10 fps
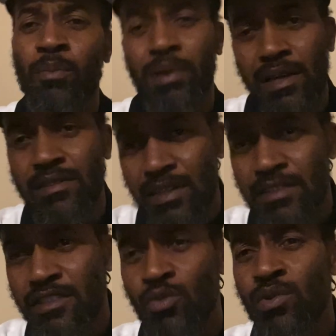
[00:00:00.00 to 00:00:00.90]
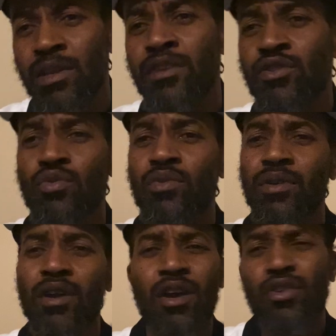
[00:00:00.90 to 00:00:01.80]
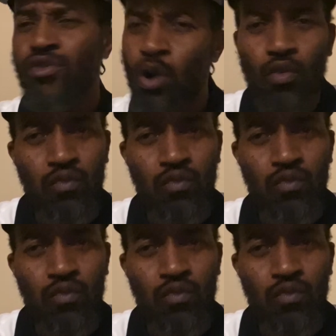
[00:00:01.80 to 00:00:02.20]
Pay attention to what they doing. Don't